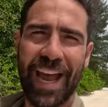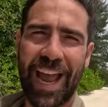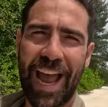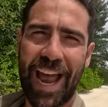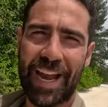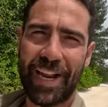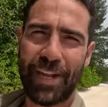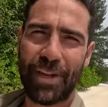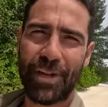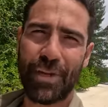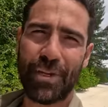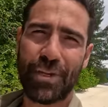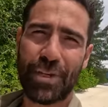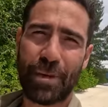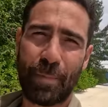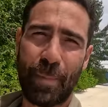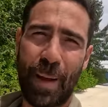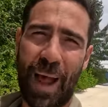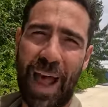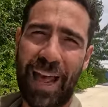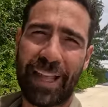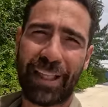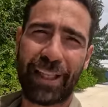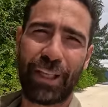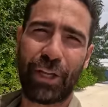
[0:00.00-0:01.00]
and he used to
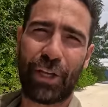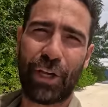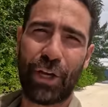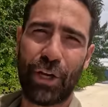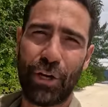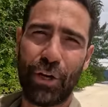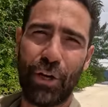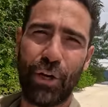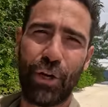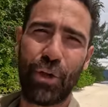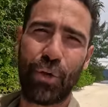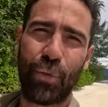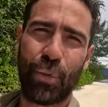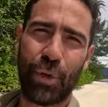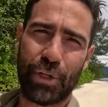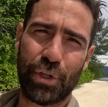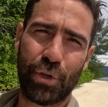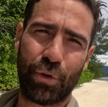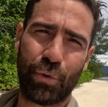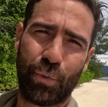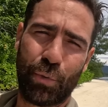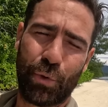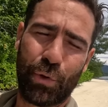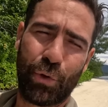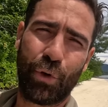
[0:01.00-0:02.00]
paddle a canoe, which
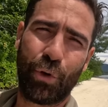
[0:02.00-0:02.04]
would